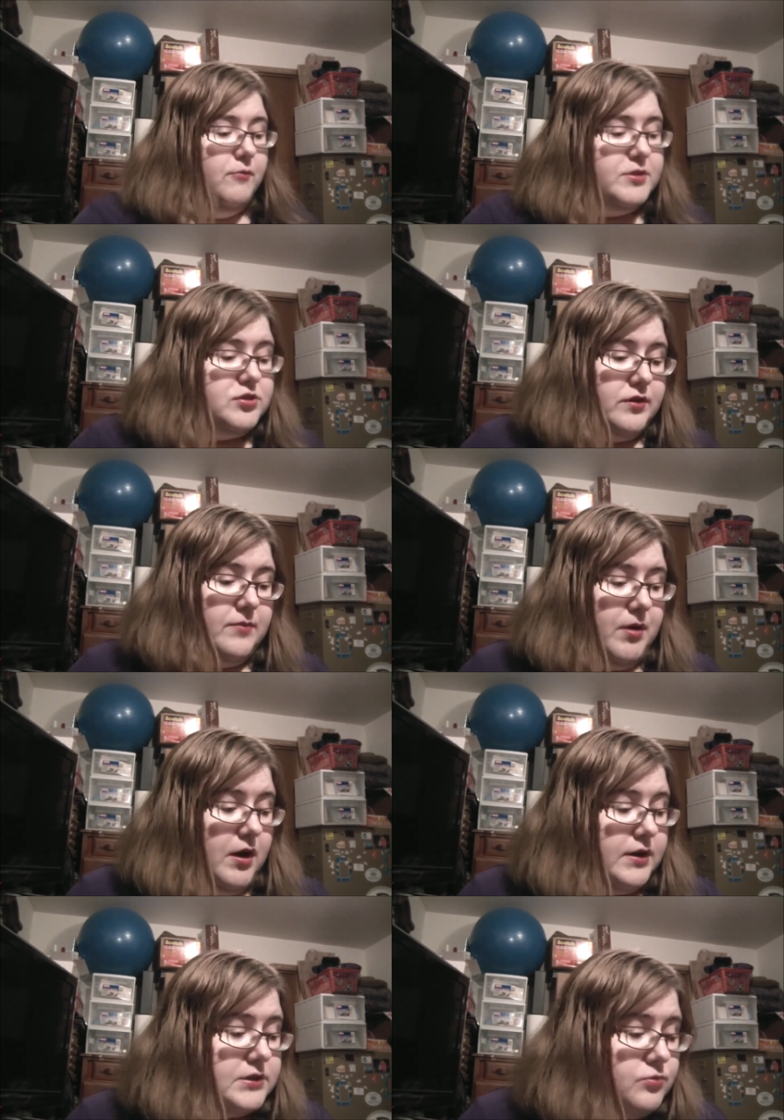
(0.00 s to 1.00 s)
whole mystery
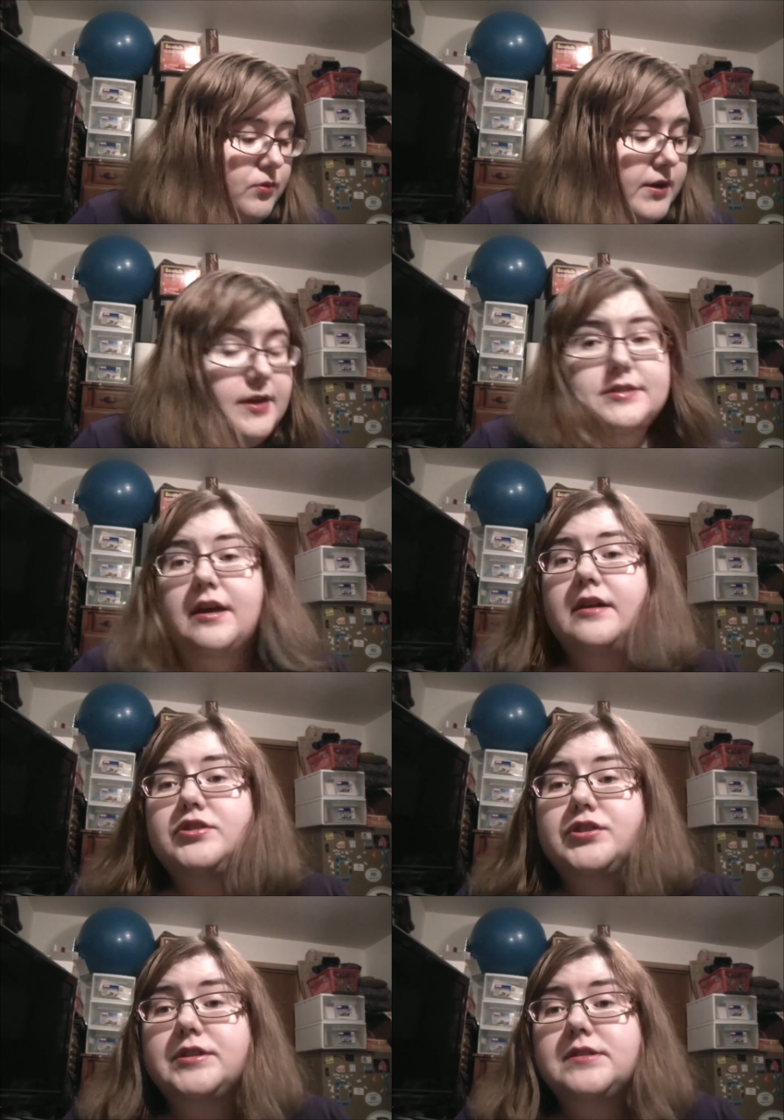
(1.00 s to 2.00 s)
box was
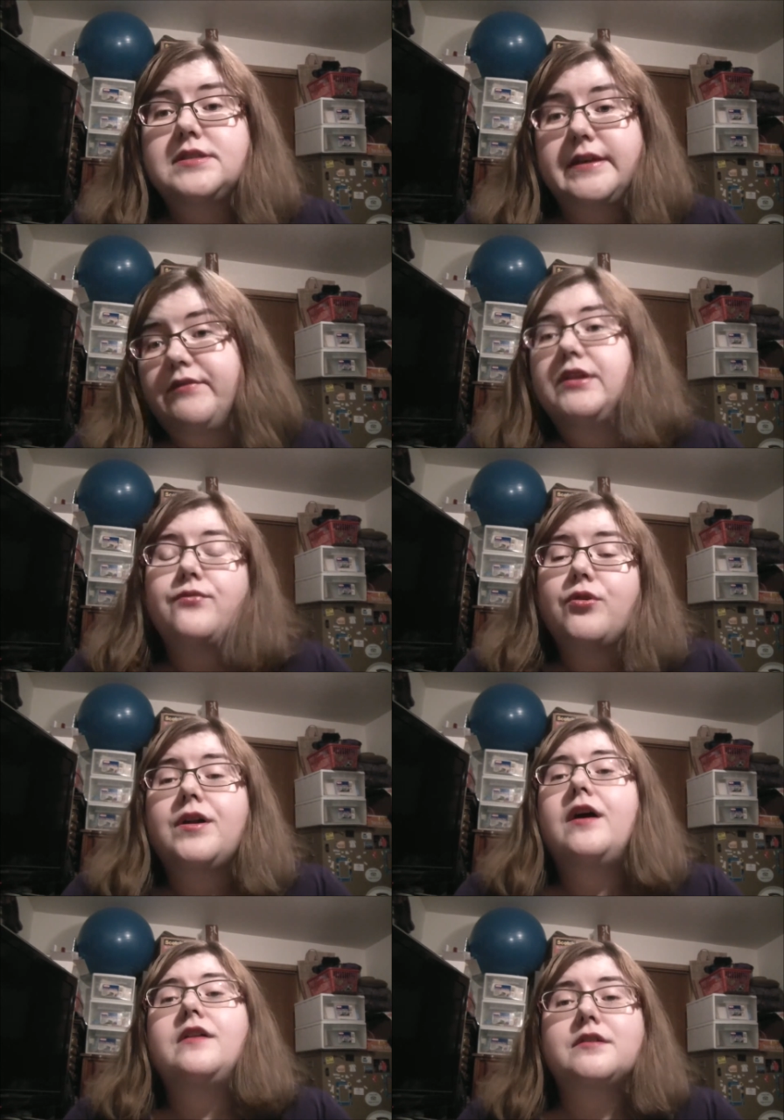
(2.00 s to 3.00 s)

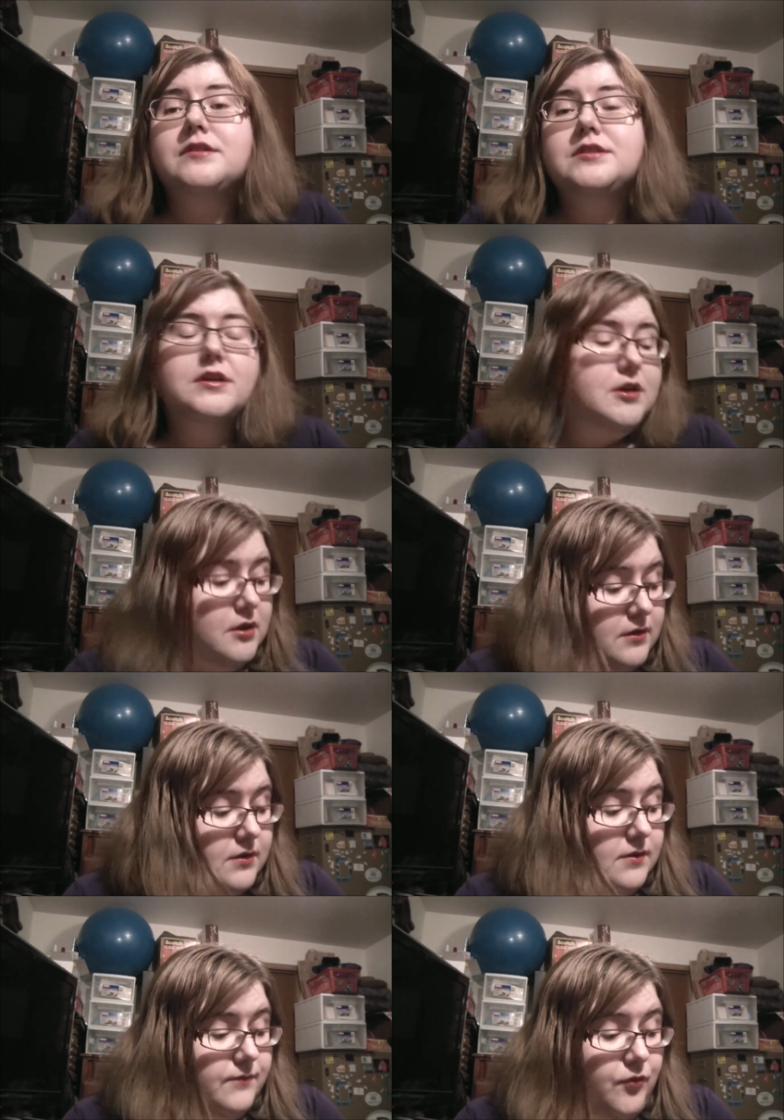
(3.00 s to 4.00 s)
$174
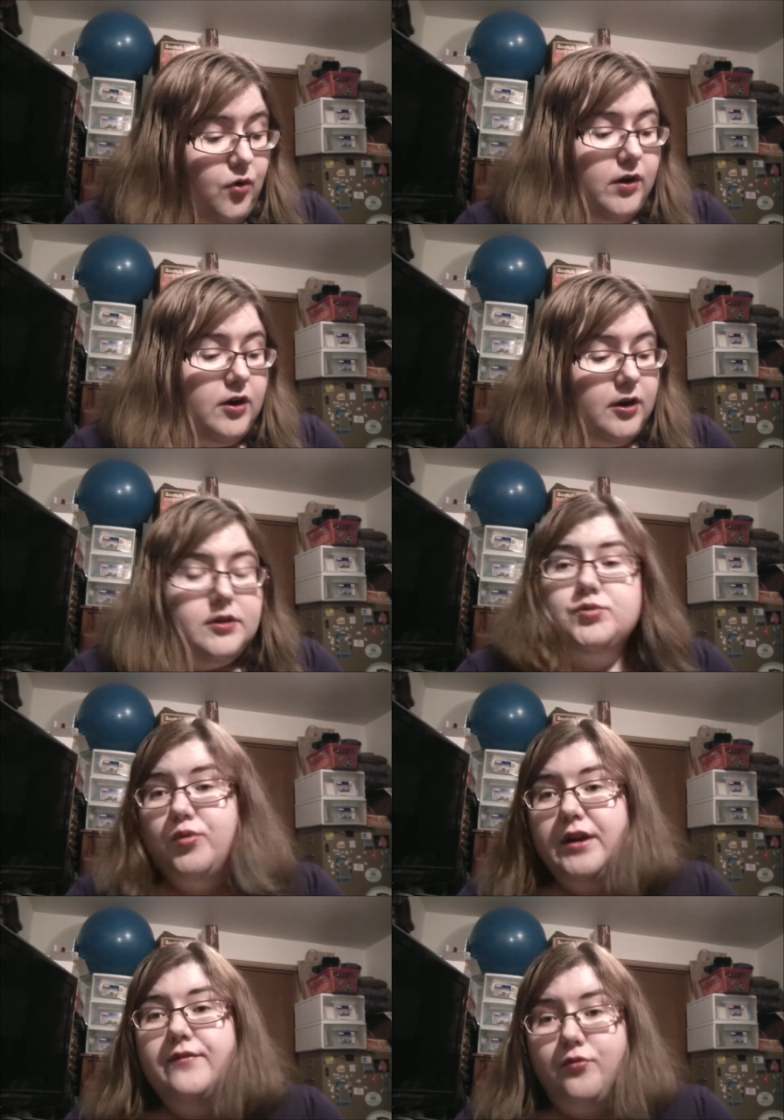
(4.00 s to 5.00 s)
for a
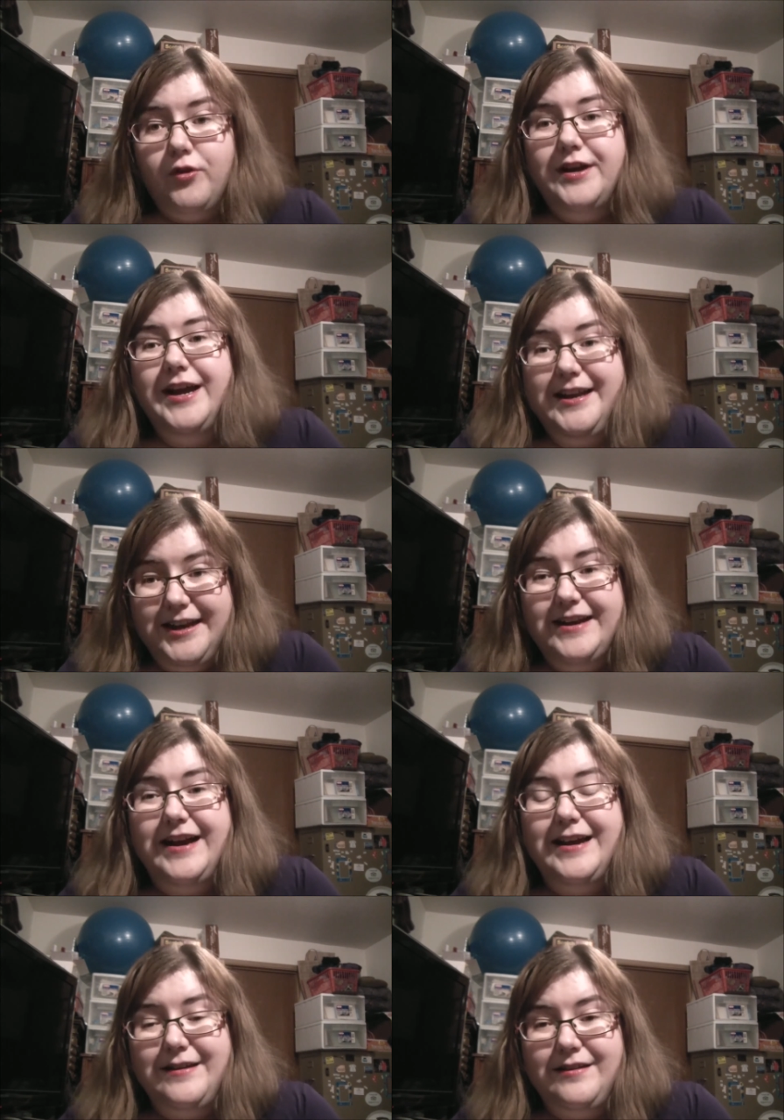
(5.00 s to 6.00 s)

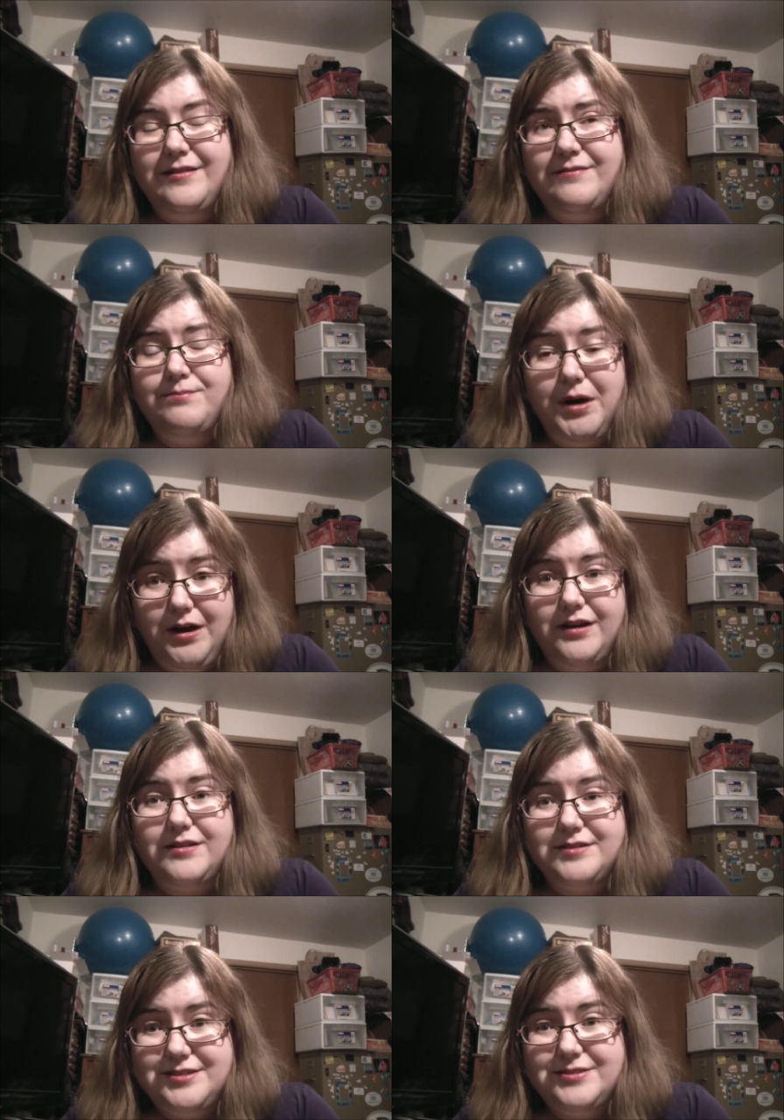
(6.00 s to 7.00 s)
$24.99
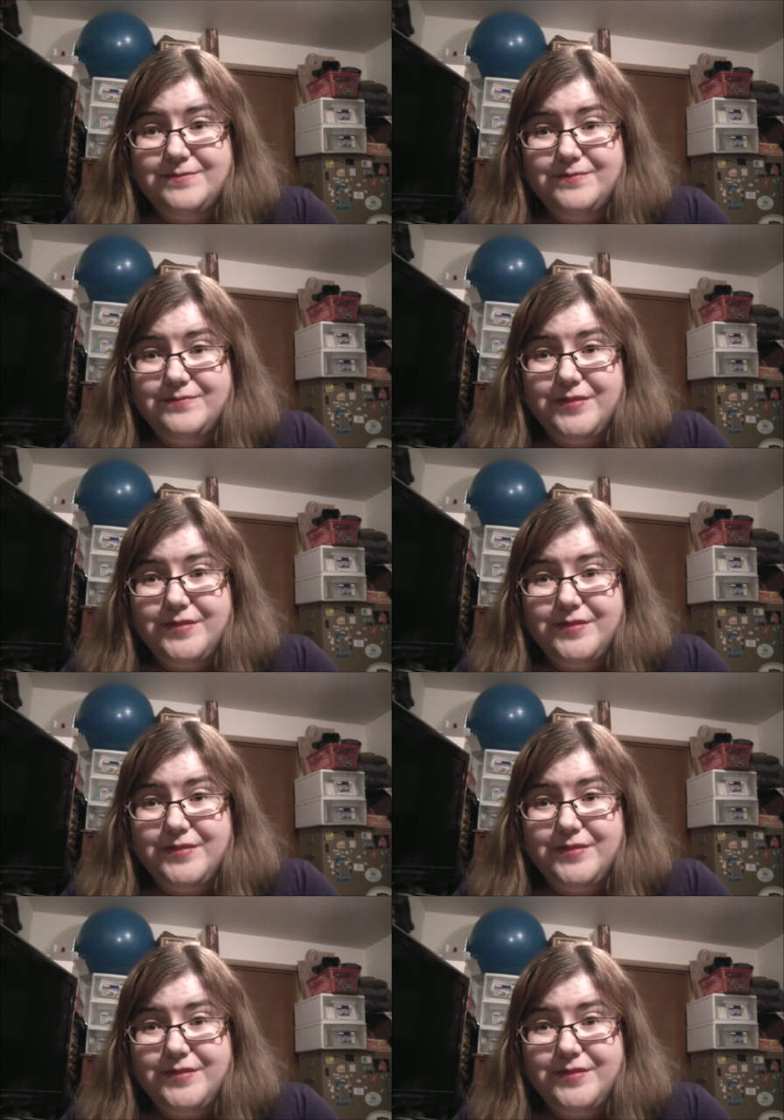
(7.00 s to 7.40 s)
box